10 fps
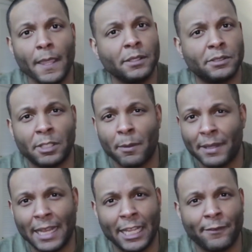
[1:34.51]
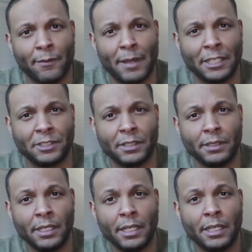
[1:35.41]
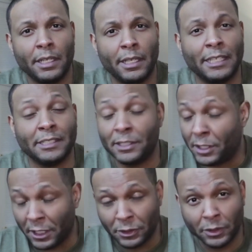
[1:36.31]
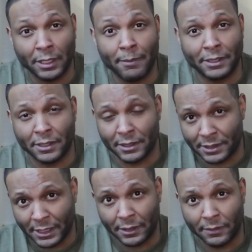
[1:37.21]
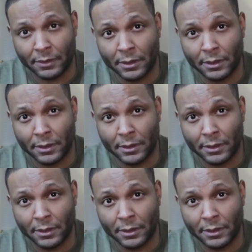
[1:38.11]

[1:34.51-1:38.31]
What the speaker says: Some of that information is intentionally meant to deceive.